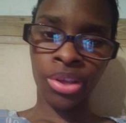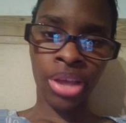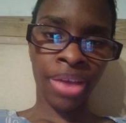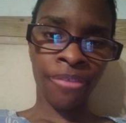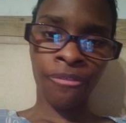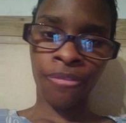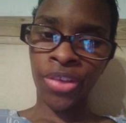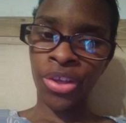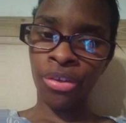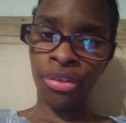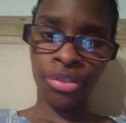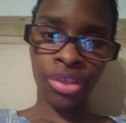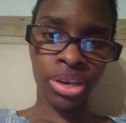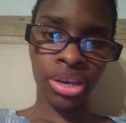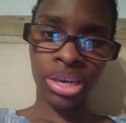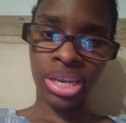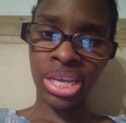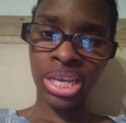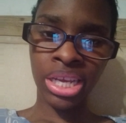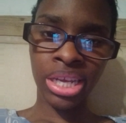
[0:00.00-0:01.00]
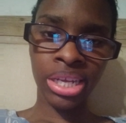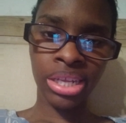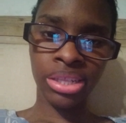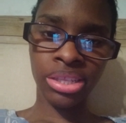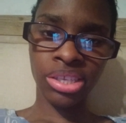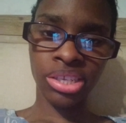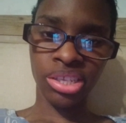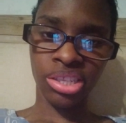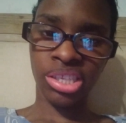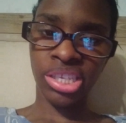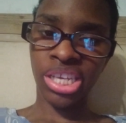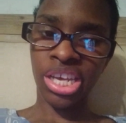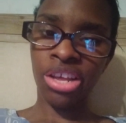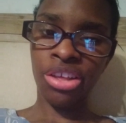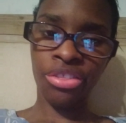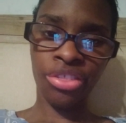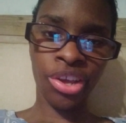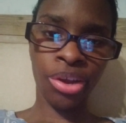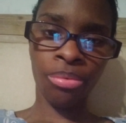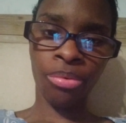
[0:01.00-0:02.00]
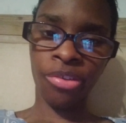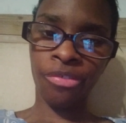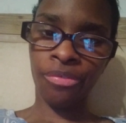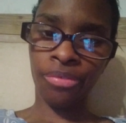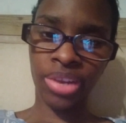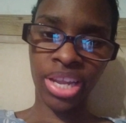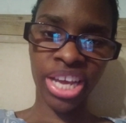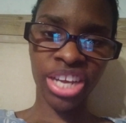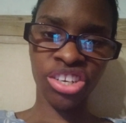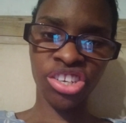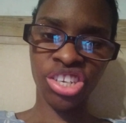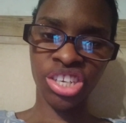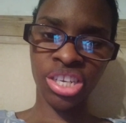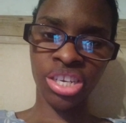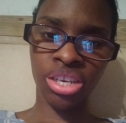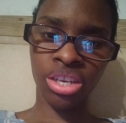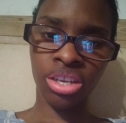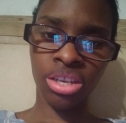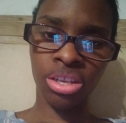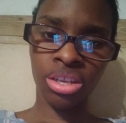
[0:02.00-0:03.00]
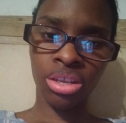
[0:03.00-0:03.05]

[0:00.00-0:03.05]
feel the need to tell their reflection